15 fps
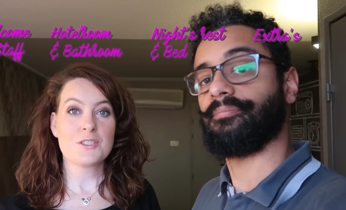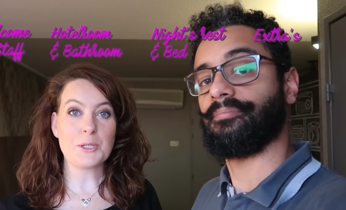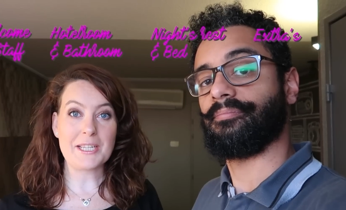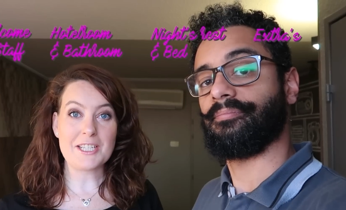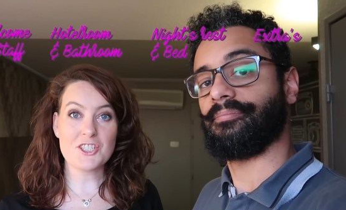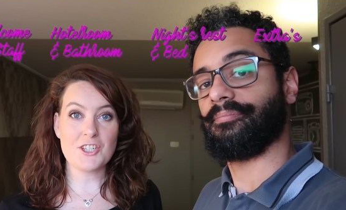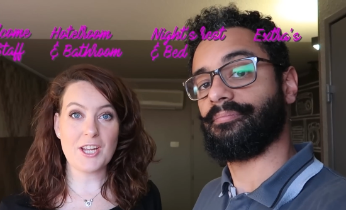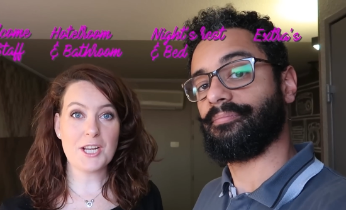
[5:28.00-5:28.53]
Speaker 1: So
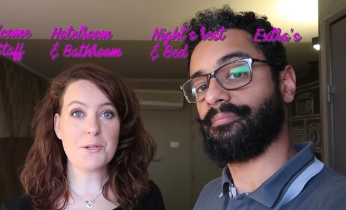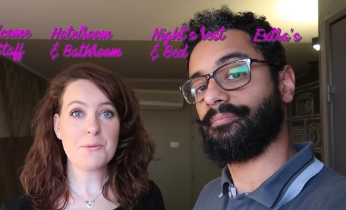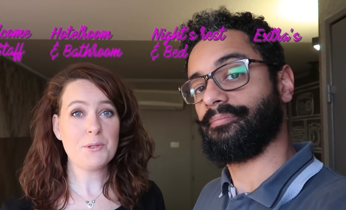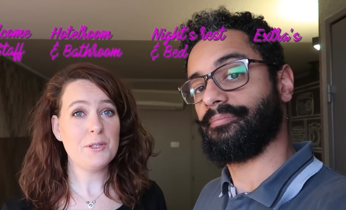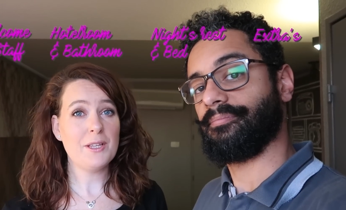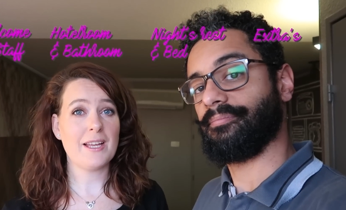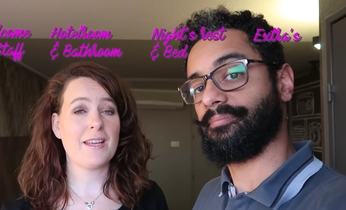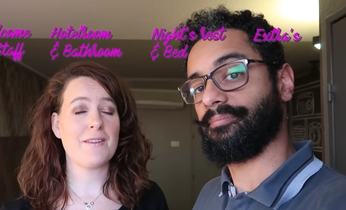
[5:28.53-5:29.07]
in
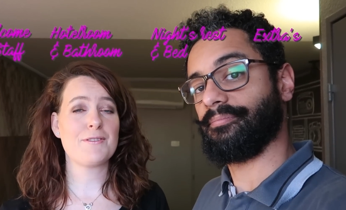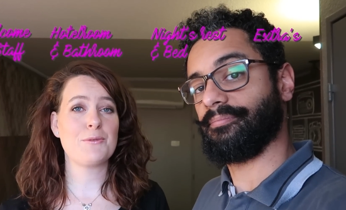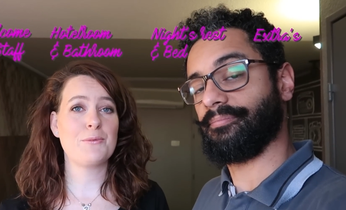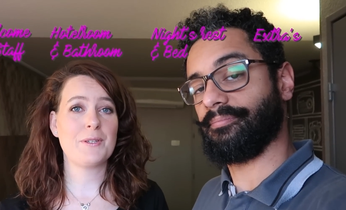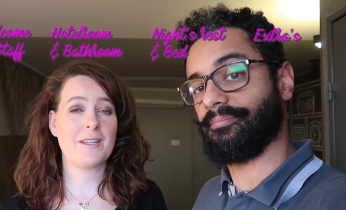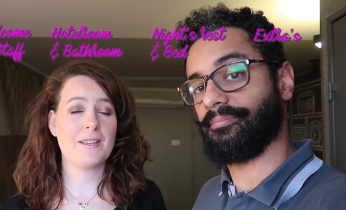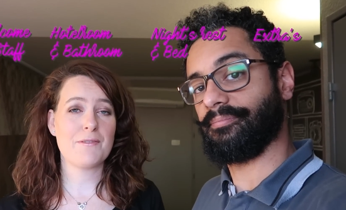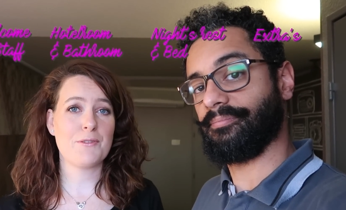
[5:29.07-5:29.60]
general, I have
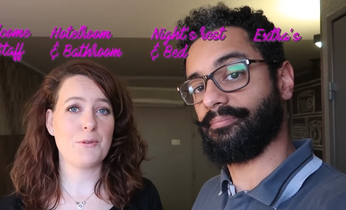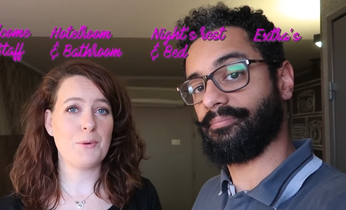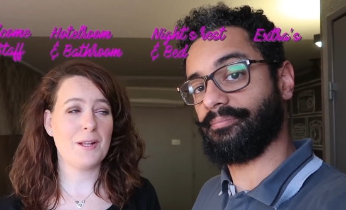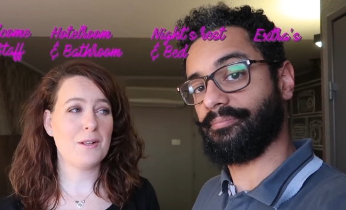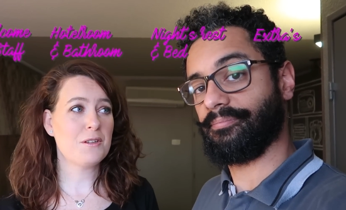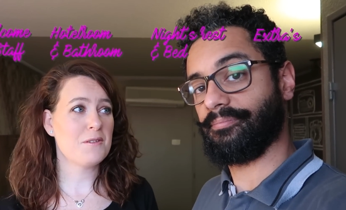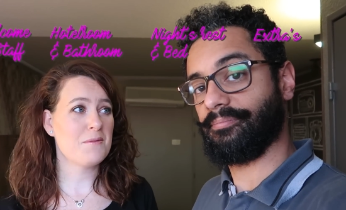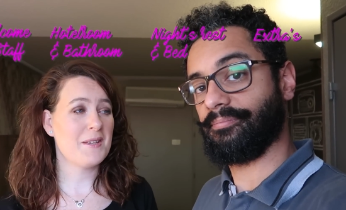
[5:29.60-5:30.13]
to give the
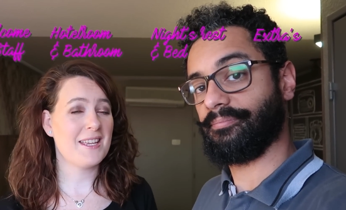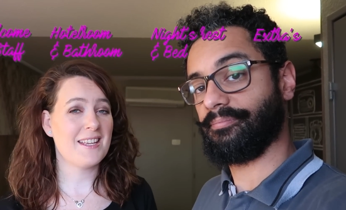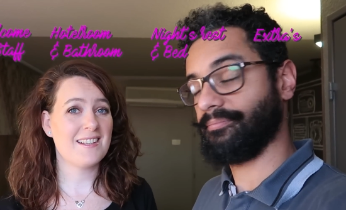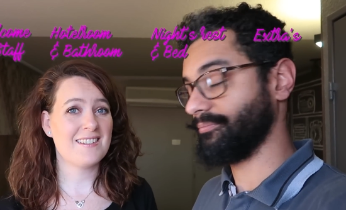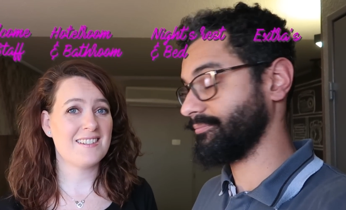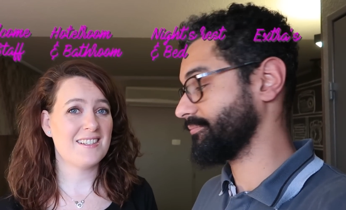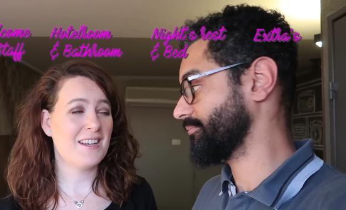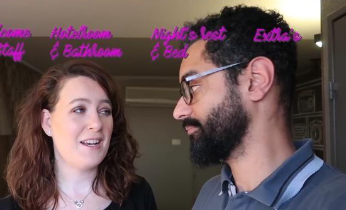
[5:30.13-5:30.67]

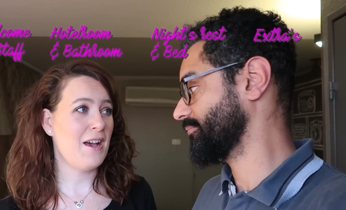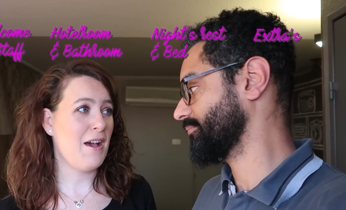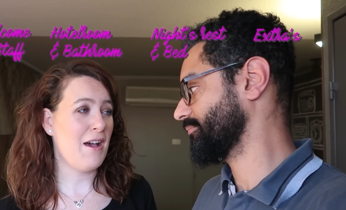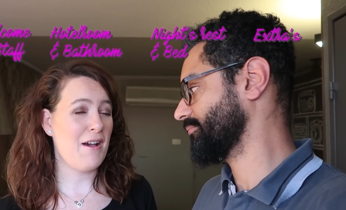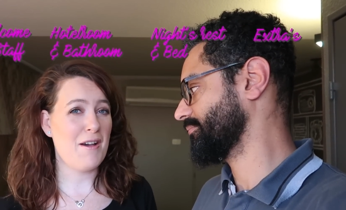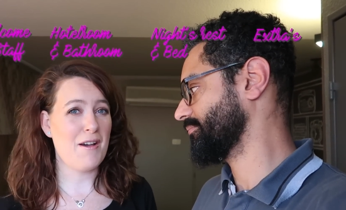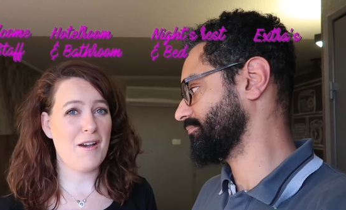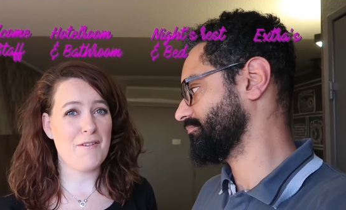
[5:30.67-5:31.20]
welcoming
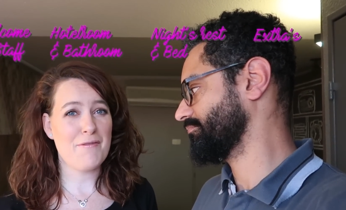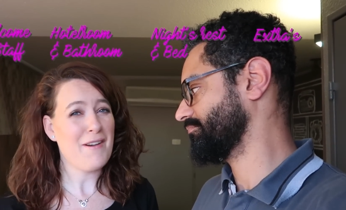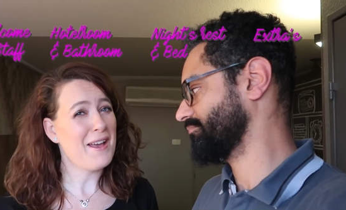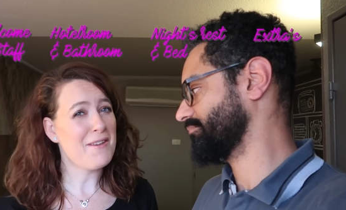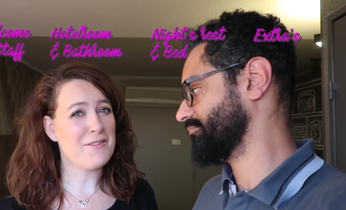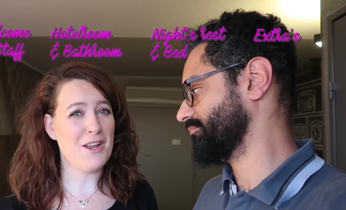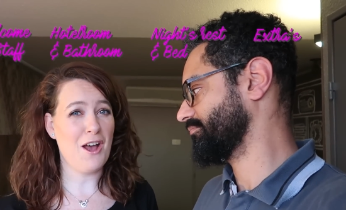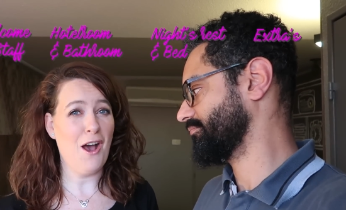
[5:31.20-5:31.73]
a
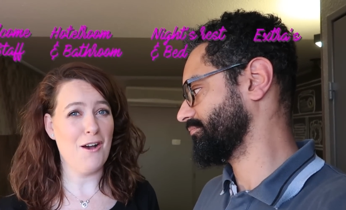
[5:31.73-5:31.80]
five and a